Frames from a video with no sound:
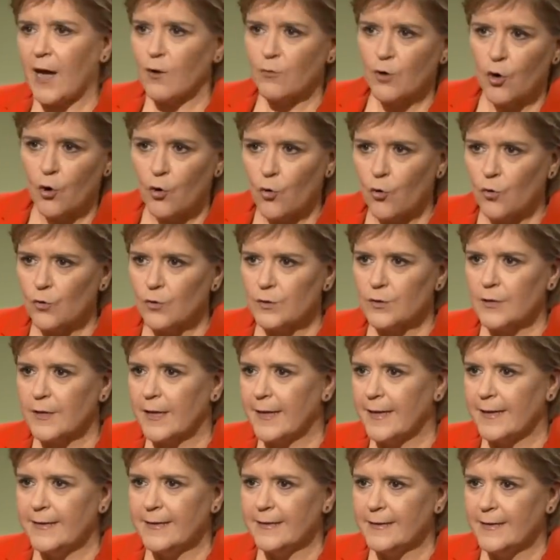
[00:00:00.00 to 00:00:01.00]
alcohol
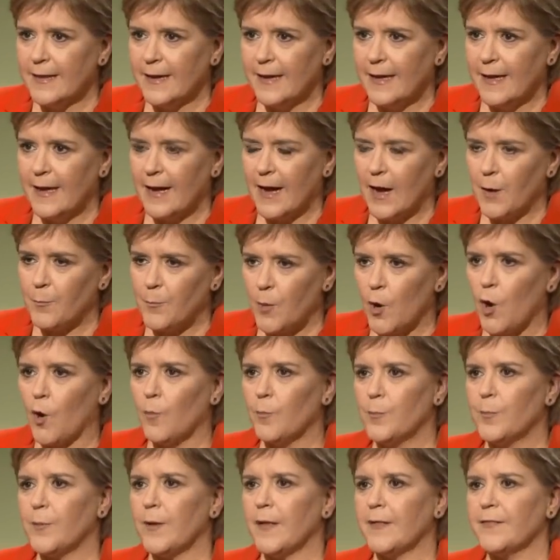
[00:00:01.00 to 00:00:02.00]
in a
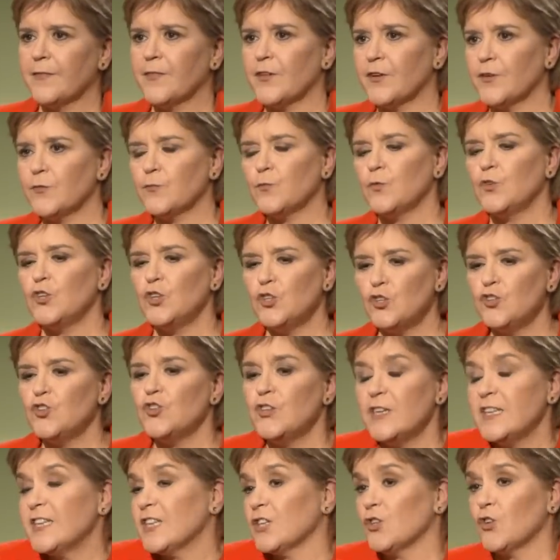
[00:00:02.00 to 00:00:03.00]
pub. You
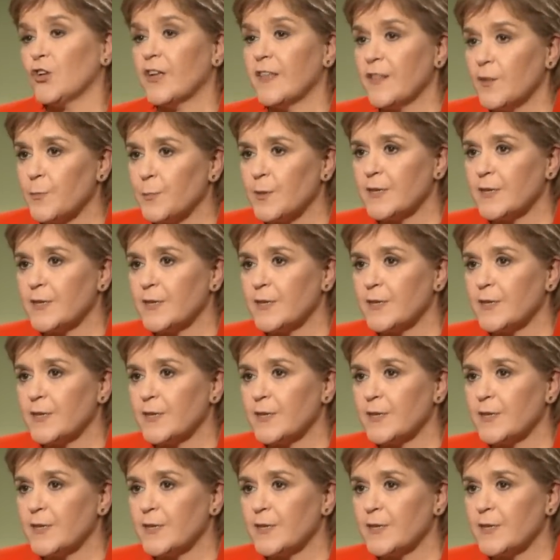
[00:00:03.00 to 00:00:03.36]
need to look at the